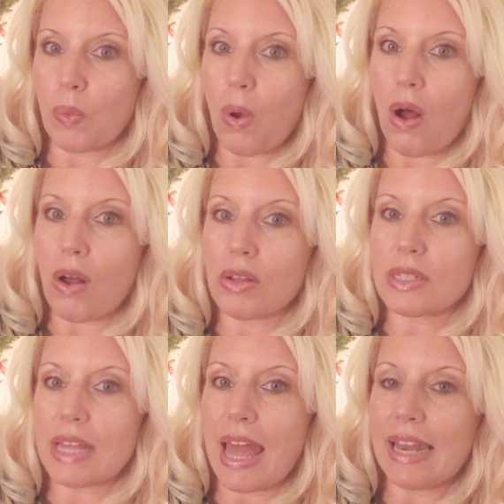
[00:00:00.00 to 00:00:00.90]
the
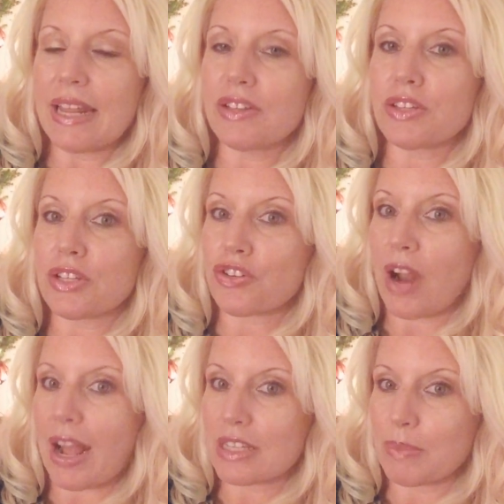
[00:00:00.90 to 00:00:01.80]
walls and it
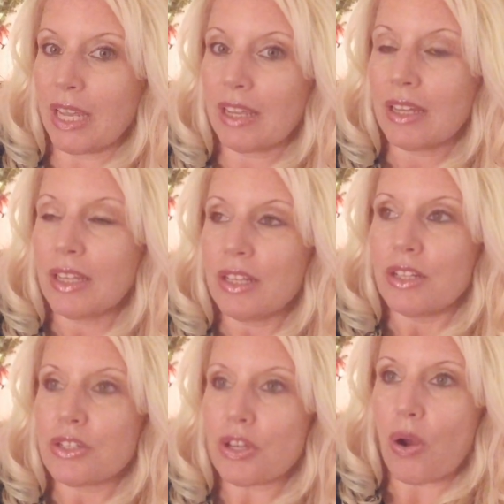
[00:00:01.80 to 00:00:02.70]
distracts me.
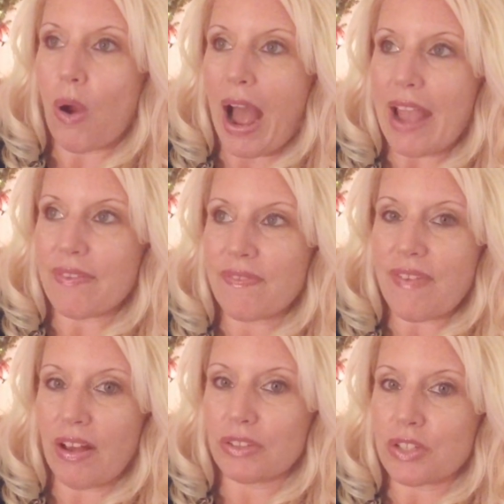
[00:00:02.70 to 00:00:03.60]
So I
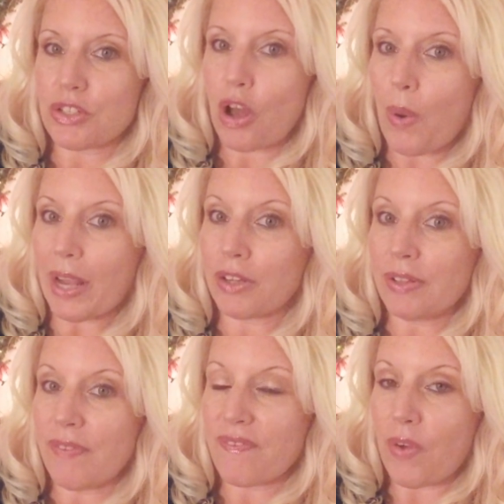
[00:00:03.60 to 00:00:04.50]
felt as though I
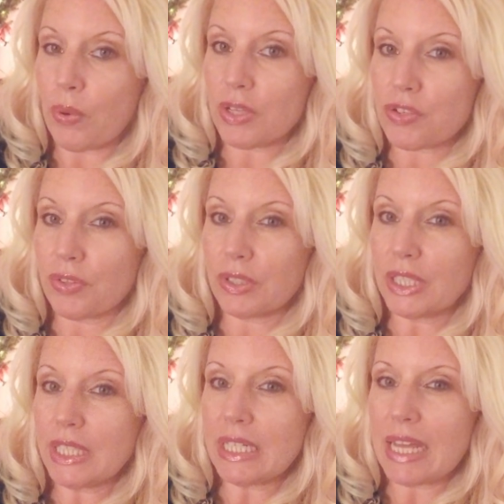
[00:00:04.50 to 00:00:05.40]
couldn't focus real
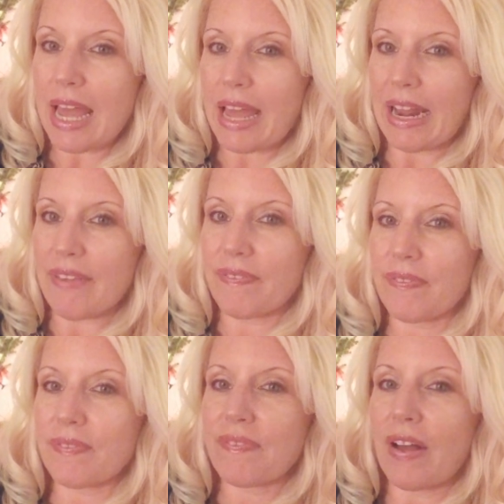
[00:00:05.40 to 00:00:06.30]
good. And I
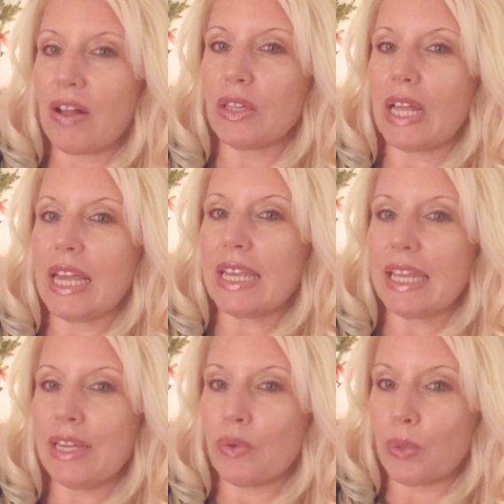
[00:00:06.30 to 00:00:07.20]
felt
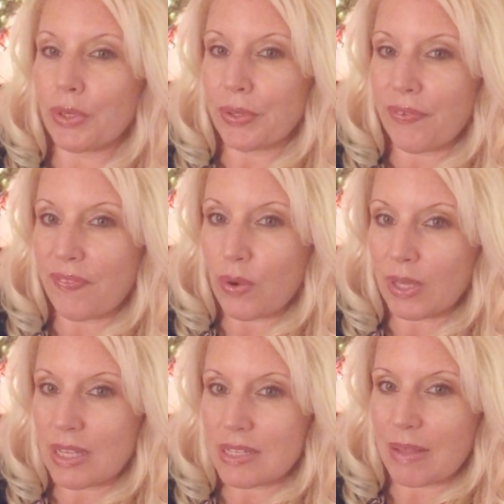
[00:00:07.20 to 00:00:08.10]
like in order to
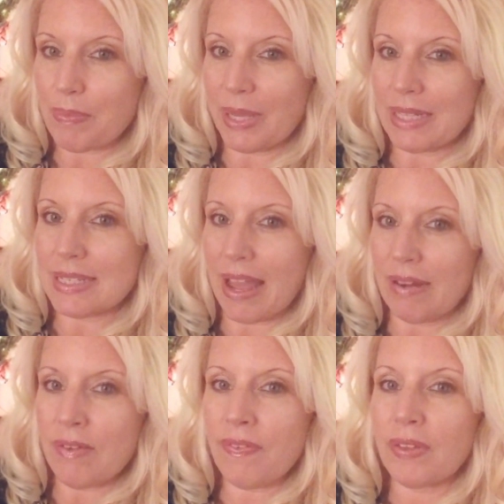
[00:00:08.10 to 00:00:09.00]
focus and be
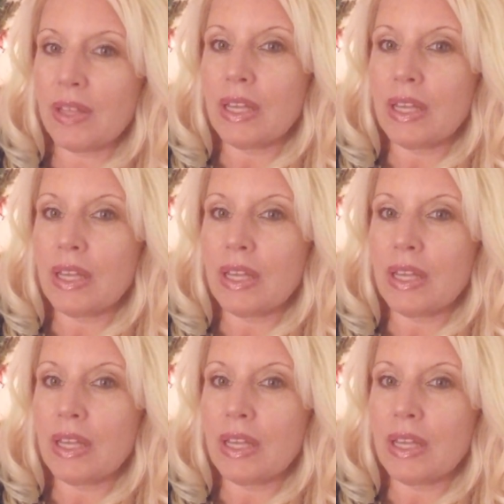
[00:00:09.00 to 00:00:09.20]
attentive